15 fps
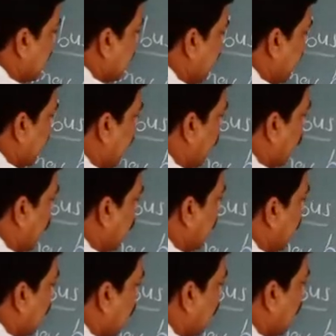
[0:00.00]

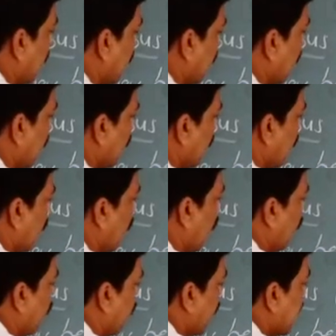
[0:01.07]
equal,
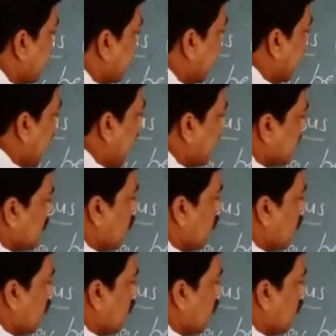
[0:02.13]
or you can say it as a